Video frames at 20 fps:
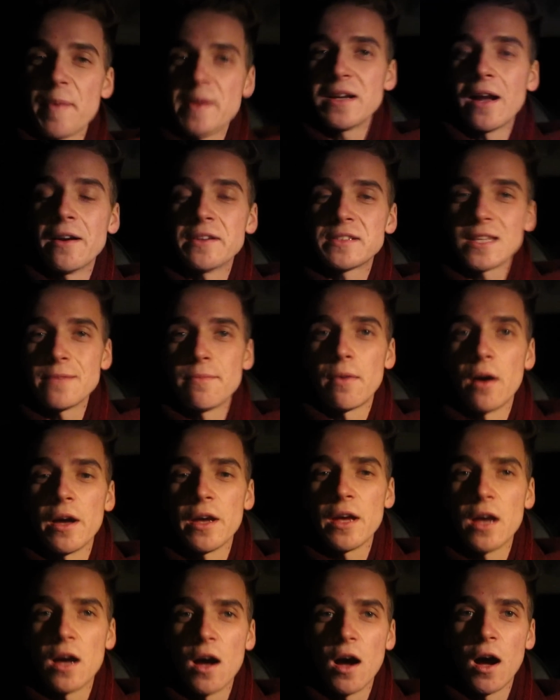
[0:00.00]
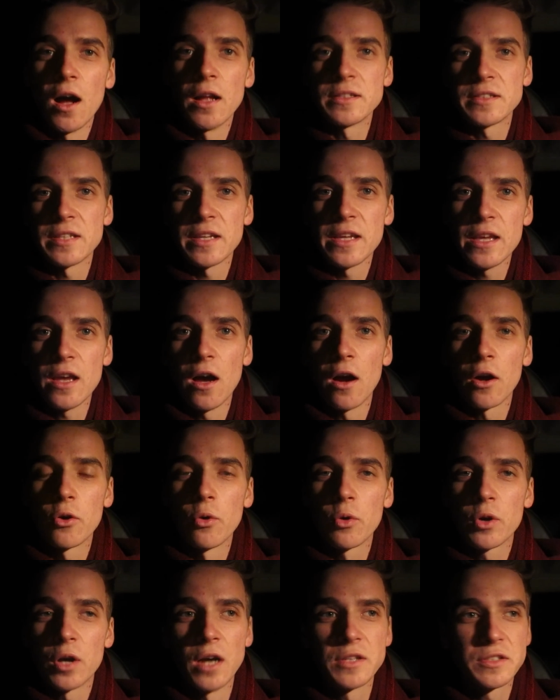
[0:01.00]
been down to see my auntie,
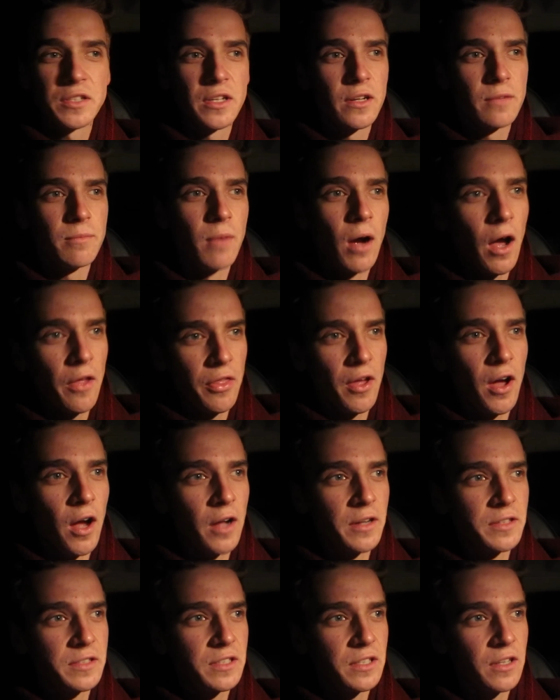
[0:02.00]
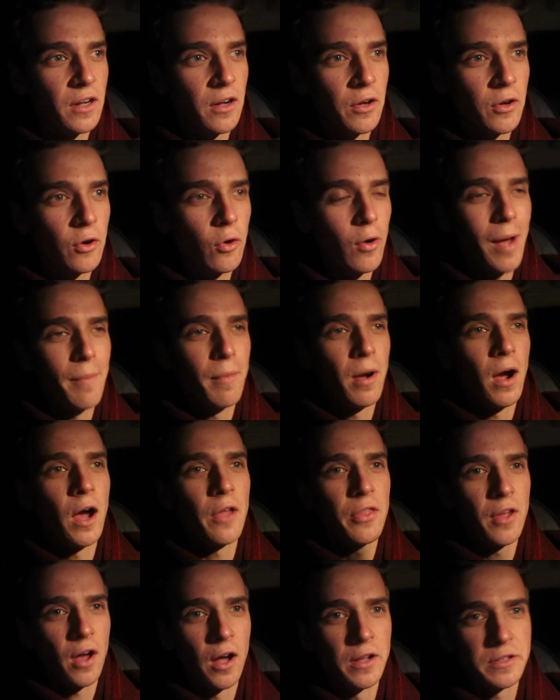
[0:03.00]
uncle, cousin, my other auntie and uncle, and my
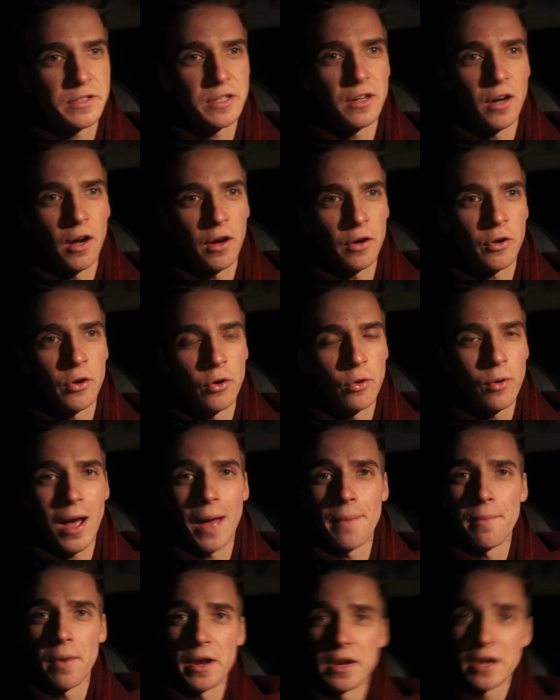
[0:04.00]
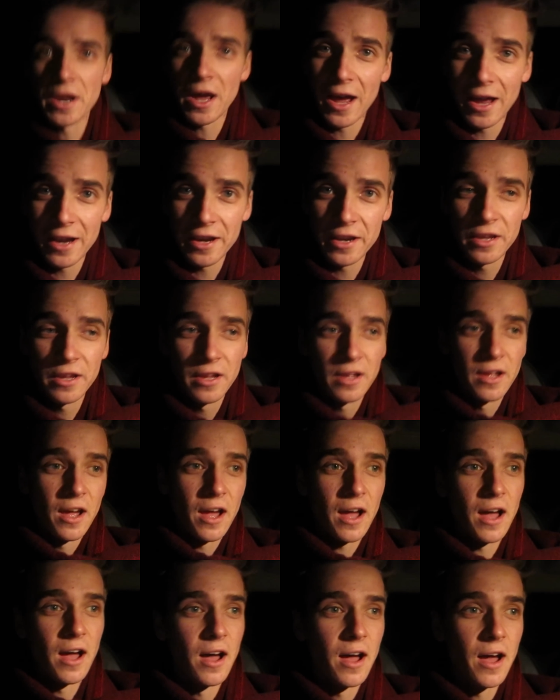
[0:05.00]
other auntie and uncle, and my nan.
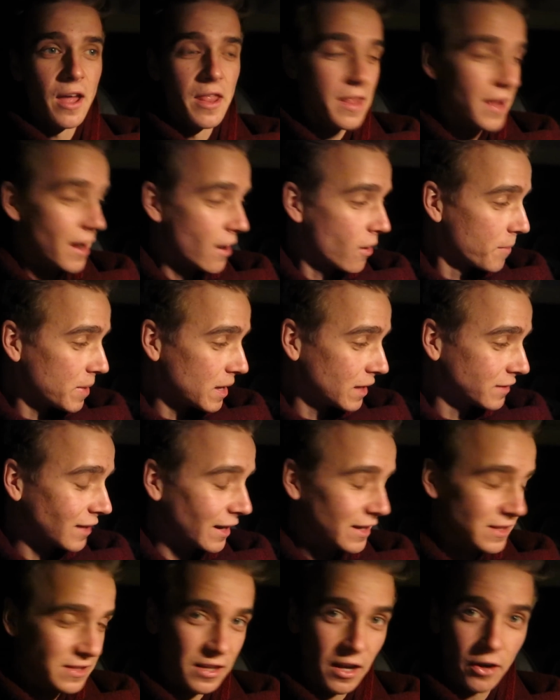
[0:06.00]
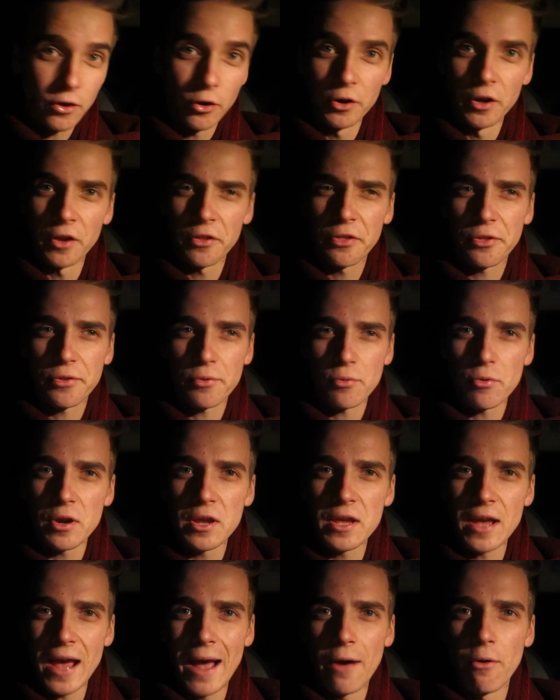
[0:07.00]
And now me and Daddy Sugg on a
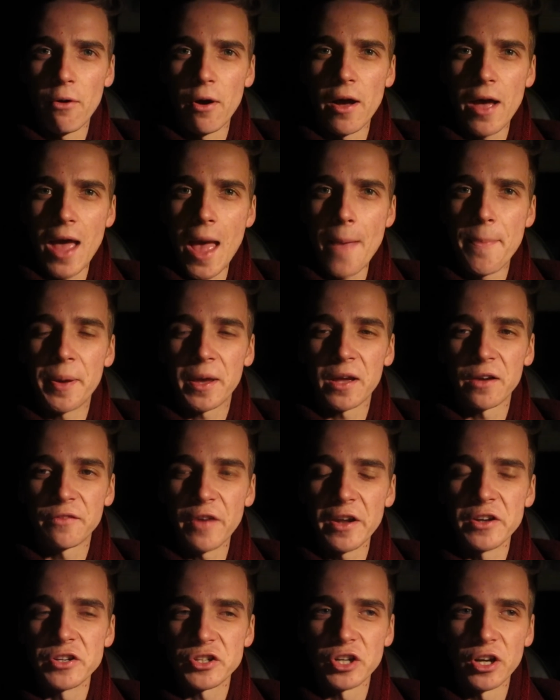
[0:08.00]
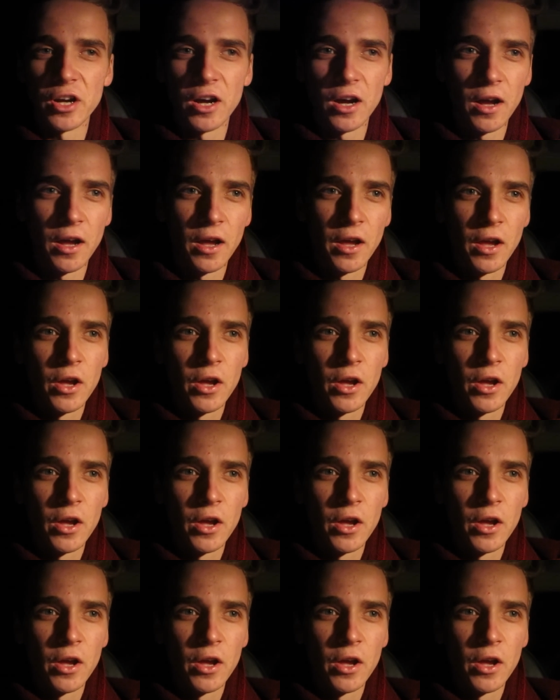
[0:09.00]
3-hour epic adventure